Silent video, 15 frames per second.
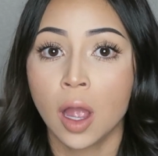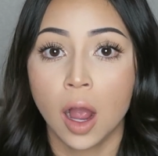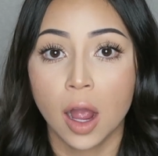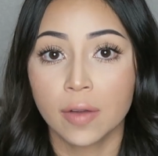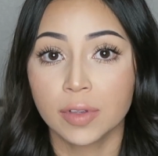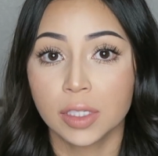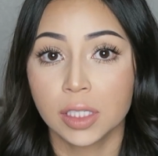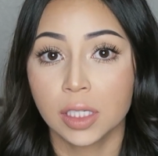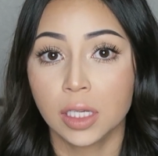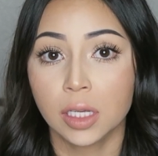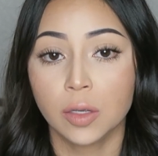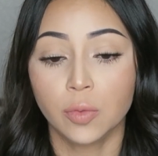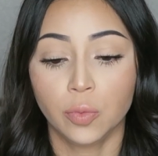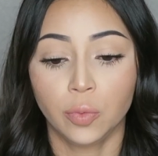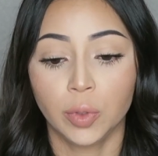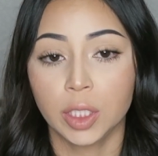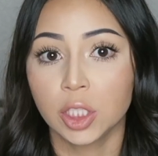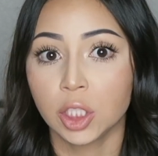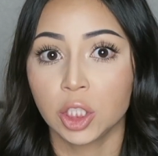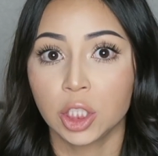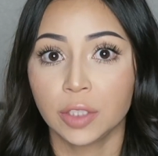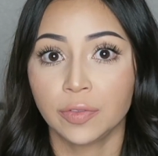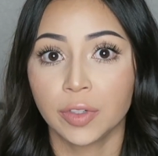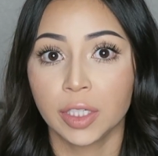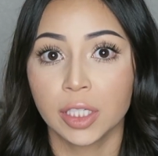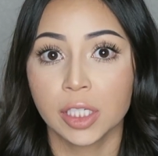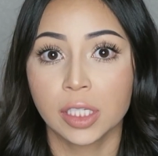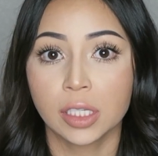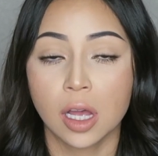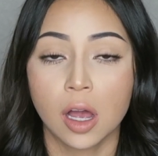Obviously, research it for
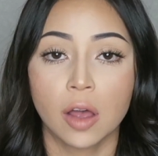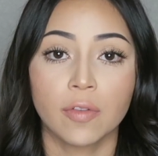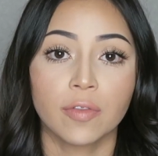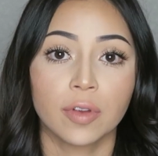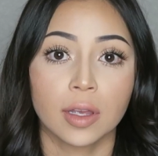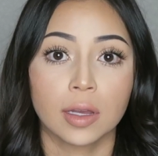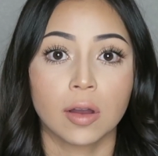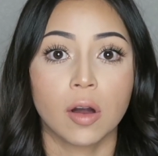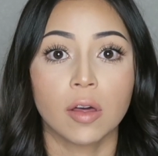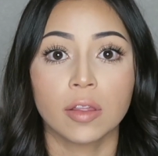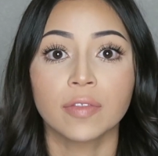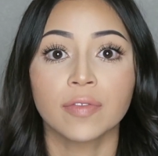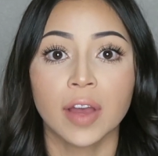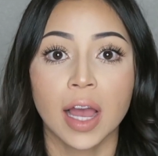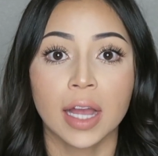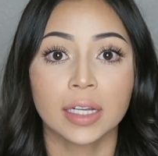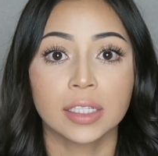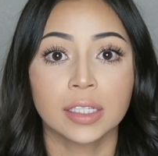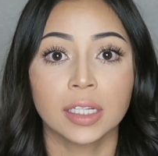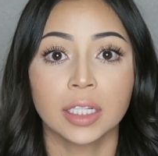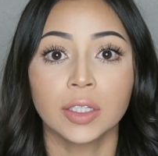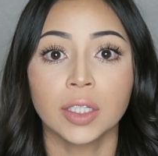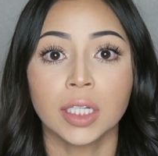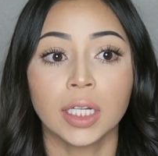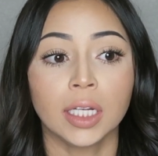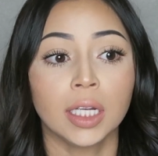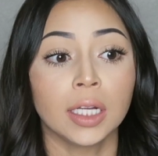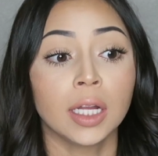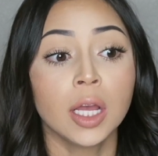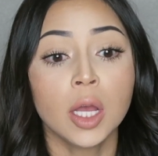yourself, get all the facts that you
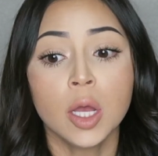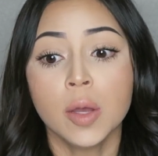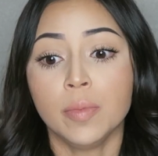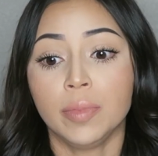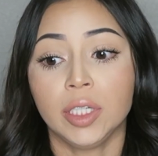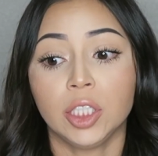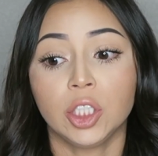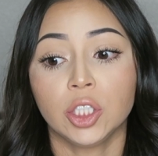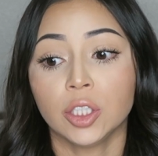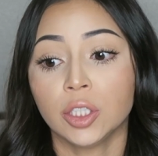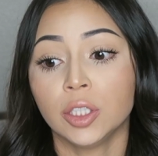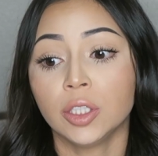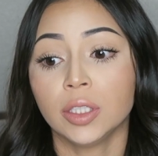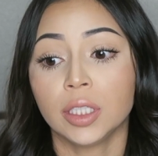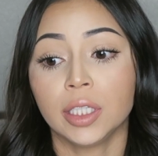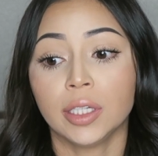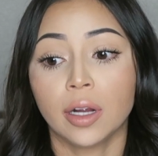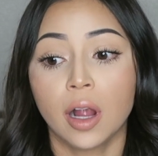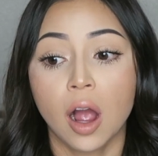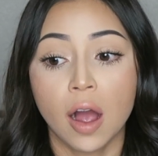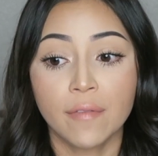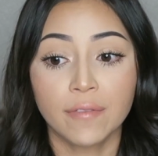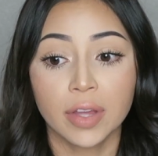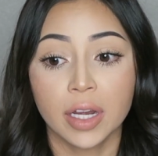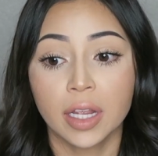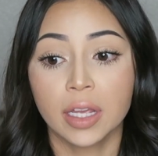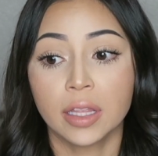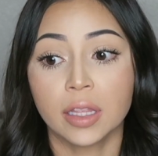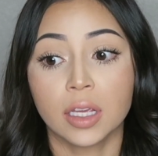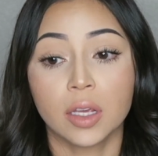need, be sure that you're
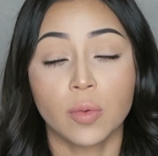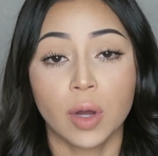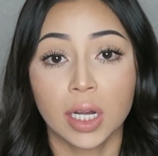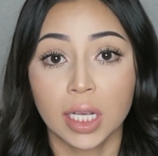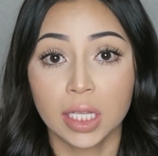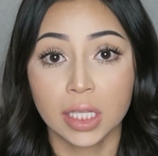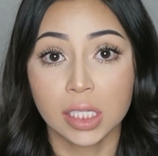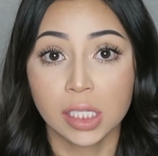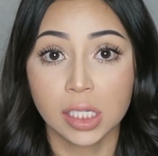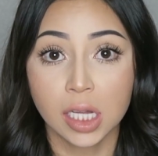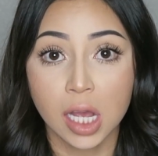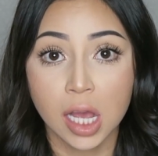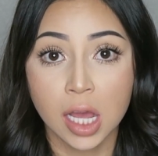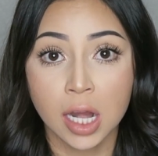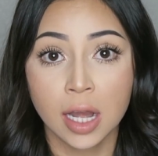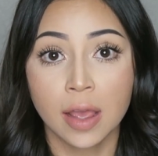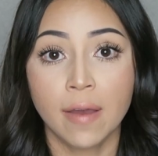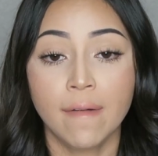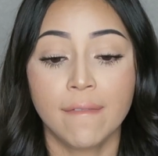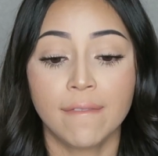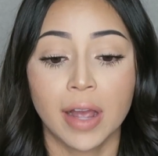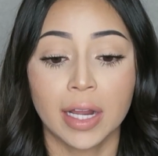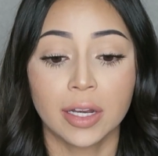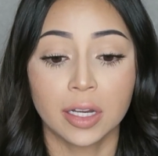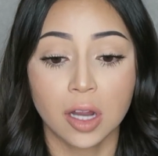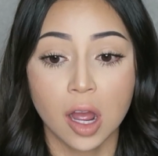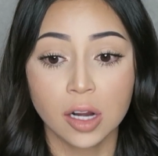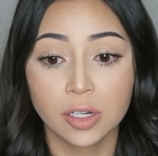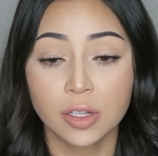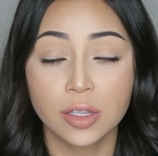confident that you want to get this done, find a
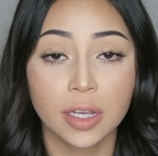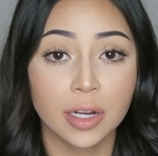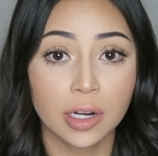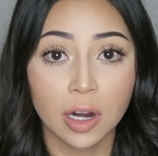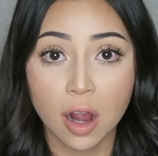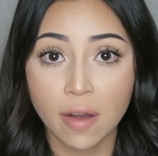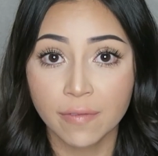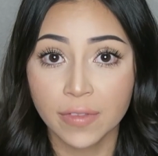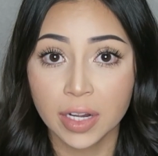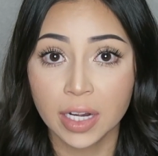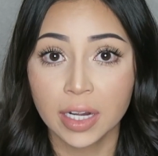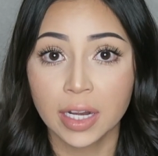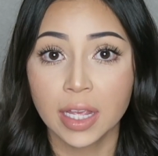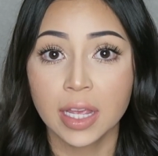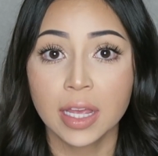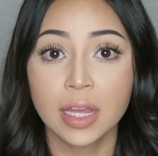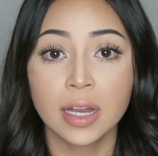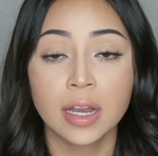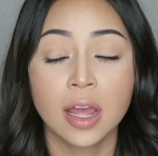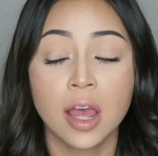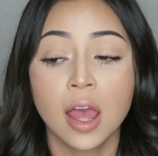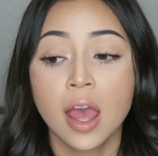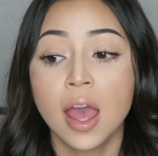doctor that you're confident in,